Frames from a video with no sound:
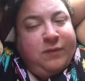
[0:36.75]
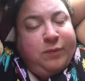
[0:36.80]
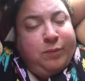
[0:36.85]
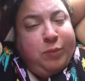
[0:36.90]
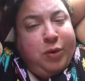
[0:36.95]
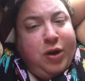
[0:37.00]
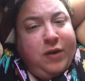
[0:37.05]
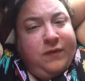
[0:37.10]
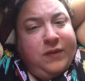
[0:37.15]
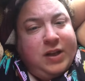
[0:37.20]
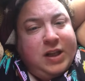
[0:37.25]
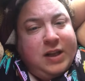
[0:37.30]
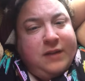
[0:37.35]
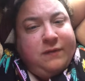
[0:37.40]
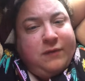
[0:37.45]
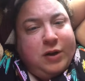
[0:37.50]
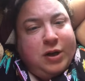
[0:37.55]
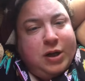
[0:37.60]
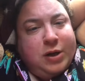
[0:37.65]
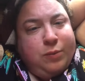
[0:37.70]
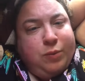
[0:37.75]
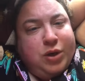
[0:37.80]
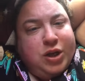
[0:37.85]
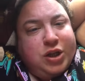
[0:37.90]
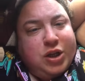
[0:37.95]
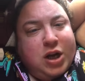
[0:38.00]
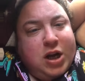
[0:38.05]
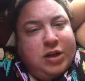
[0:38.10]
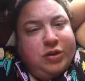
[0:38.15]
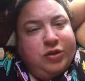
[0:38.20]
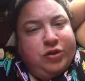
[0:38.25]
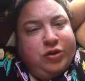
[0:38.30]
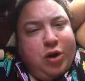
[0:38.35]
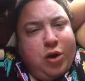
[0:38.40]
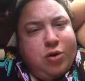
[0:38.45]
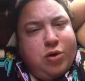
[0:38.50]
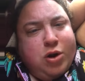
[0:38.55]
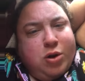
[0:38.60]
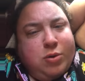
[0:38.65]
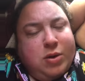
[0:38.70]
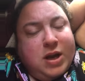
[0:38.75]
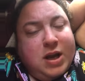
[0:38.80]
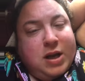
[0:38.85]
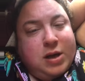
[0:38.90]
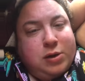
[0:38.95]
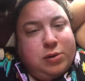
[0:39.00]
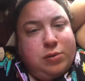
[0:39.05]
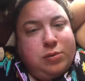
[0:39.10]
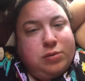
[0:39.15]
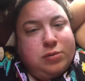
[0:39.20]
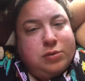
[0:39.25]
perfectly fine, which I don't know how.